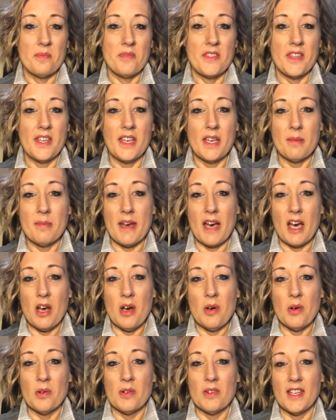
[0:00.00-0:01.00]
think
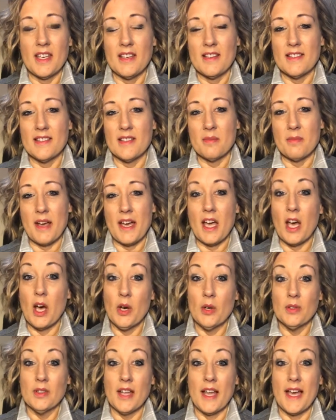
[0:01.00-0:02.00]
about things in my
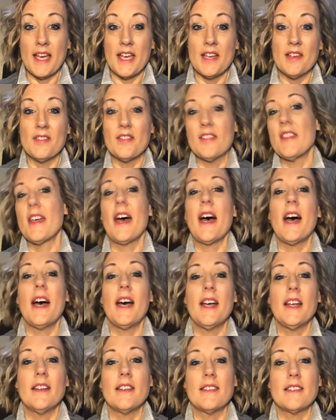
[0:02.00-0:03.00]
own life
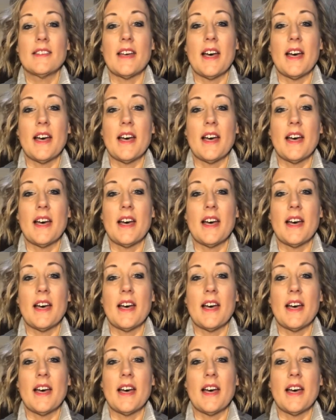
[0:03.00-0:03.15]
that